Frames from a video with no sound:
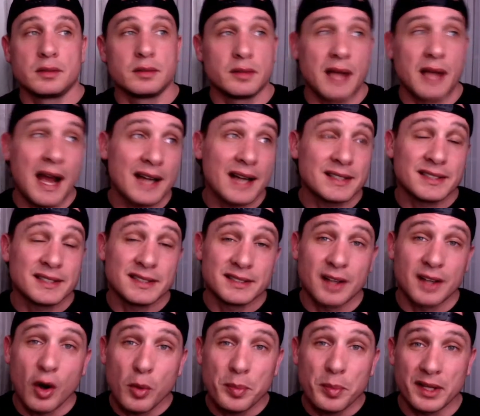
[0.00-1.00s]
Oxy's an
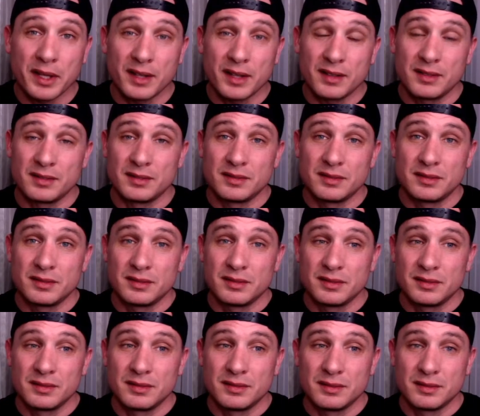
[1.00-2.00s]
opiate.
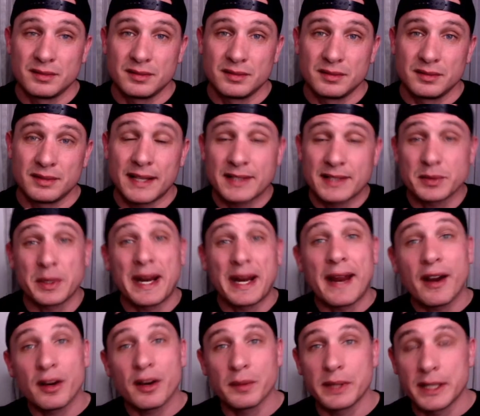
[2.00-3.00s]
That's what
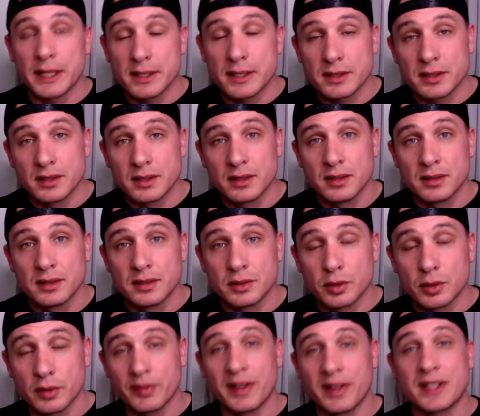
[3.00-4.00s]
heroin is.
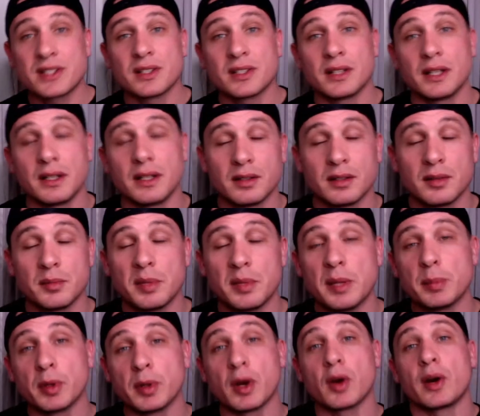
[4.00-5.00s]
So eventually
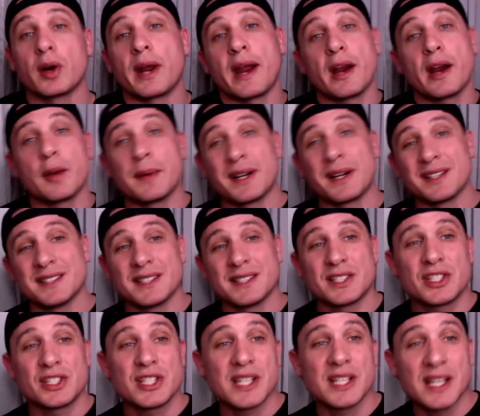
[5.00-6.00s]
people go to heroin because it's
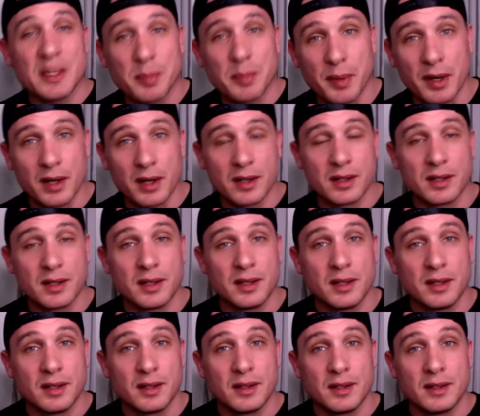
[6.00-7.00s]
cheaper.
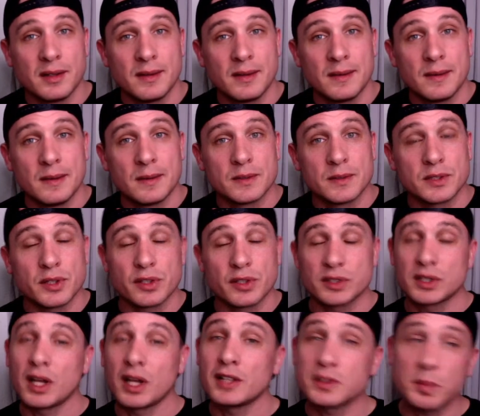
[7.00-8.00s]
So there's
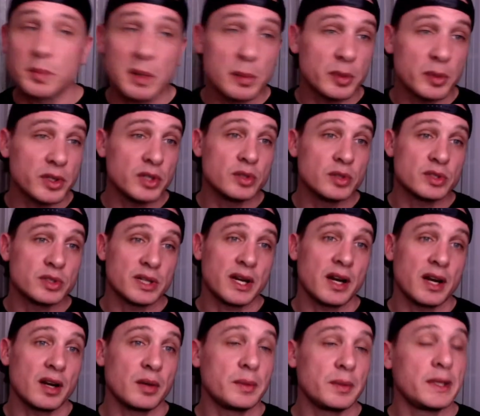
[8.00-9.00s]
tons of people using
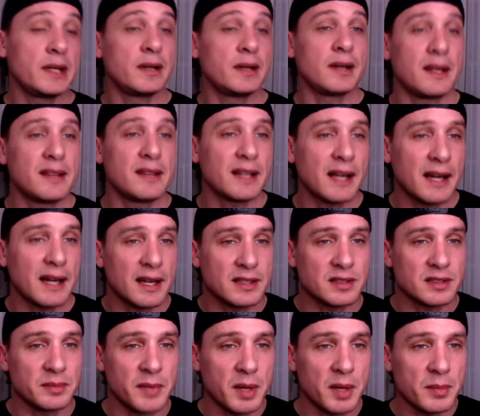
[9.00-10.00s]
heroin. I think I got
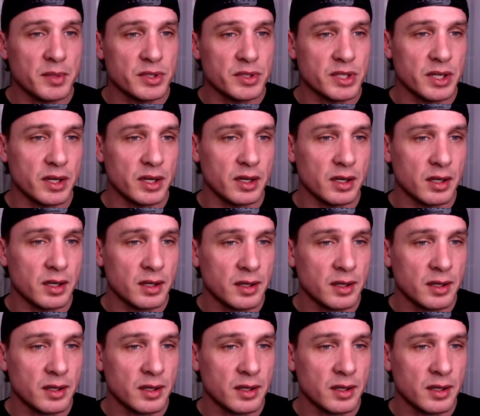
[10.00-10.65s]
some numbers here.